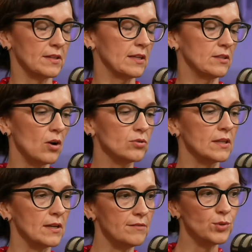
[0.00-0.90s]
And I know
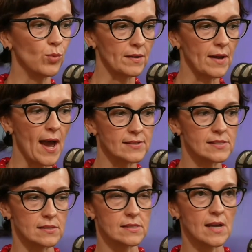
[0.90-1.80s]
that everyone
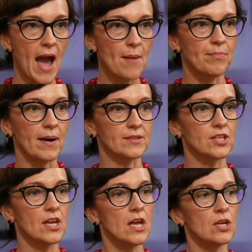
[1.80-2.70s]
has this cap,
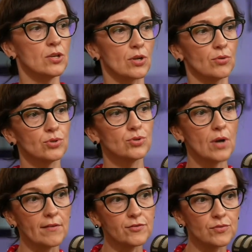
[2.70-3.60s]
but you know you
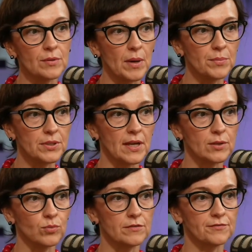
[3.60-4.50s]
do have to remember
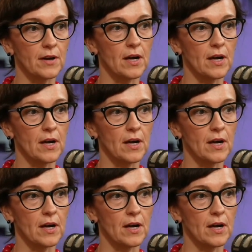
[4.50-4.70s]
that with